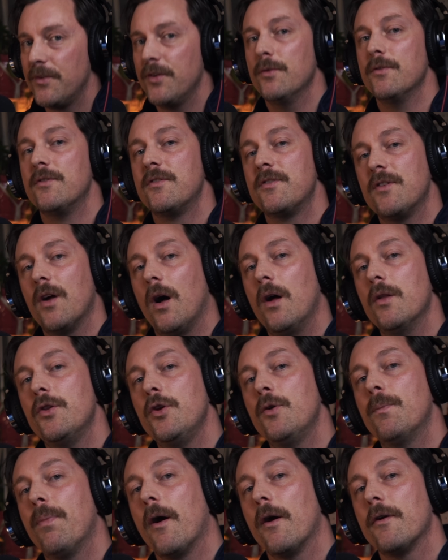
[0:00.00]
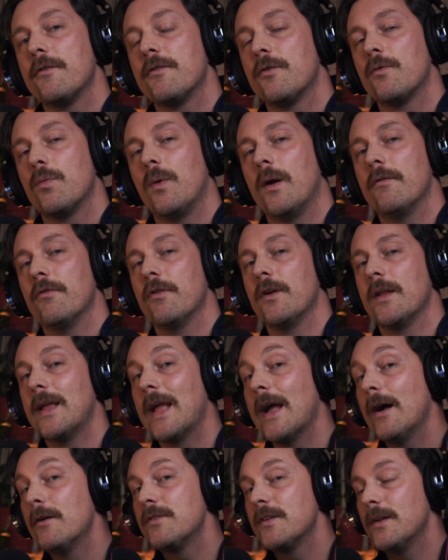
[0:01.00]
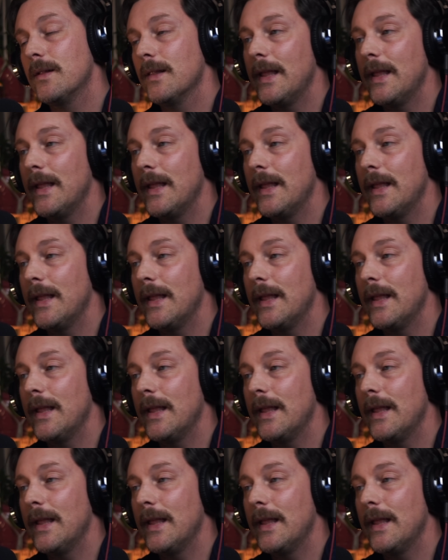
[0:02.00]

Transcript: to install new parsers whenever it encountered a